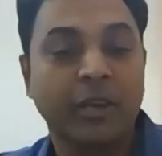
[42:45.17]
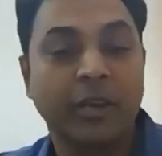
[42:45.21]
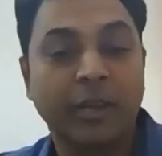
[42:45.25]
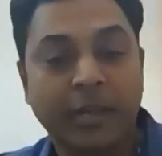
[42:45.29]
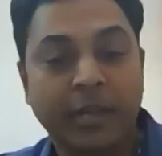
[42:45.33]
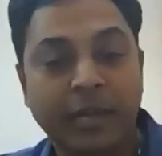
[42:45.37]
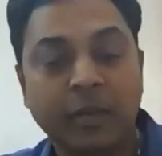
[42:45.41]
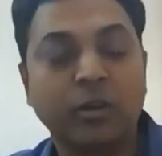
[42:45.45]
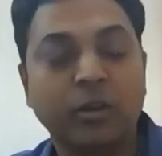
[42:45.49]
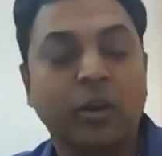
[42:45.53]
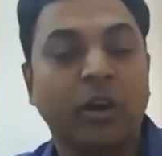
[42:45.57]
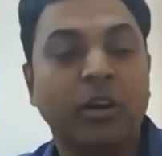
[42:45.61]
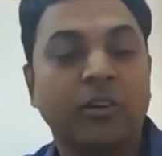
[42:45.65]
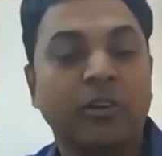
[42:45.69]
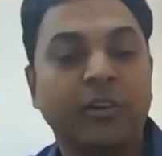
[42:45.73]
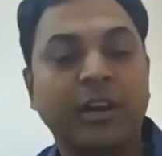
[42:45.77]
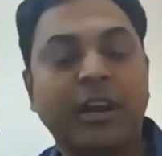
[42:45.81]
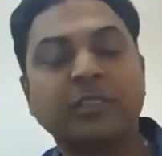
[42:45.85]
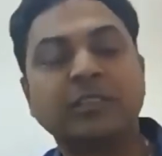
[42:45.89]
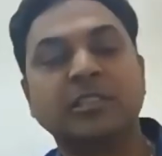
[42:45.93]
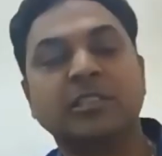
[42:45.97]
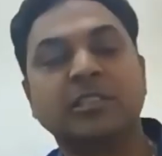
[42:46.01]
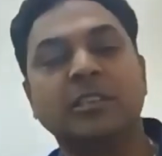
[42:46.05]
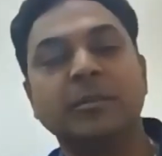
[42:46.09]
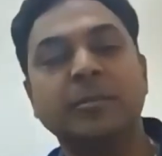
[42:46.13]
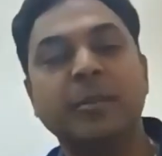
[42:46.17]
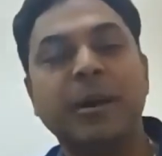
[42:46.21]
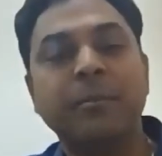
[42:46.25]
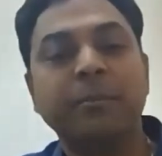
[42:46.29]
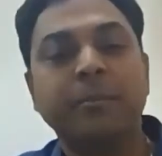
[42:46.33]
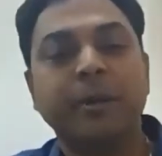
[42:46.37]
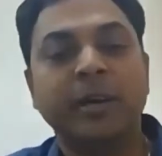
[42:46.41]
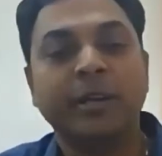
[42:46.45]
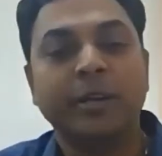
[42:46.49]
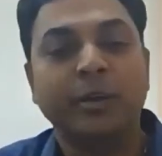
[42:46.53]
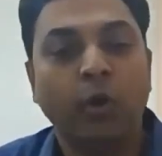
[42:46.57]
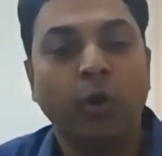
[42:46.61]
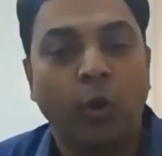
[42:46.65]
In contrast,
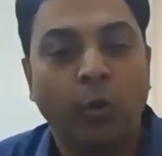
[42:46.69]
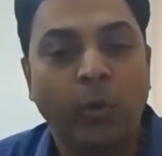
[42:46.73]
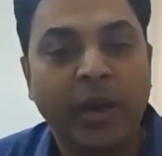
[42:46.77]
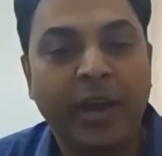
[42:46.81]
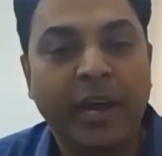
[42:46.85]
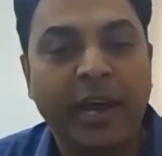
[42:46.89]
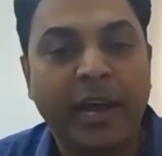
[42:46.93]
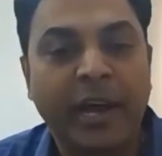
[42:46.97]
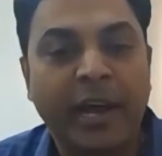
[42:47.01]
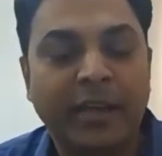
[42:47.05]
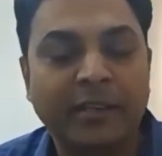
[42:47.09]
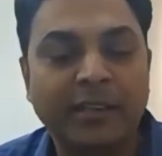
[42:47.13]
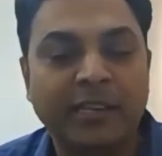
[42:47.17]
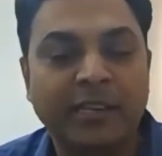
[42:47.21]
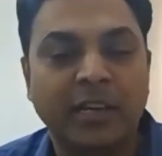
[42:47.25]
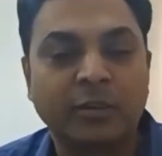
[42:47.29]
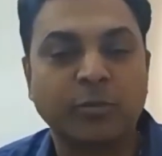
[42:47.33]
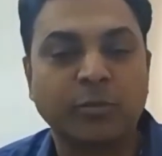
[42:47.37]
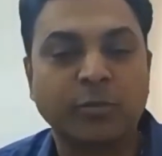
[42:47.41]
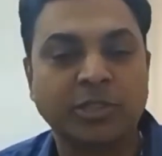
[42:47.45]
remember the overhang that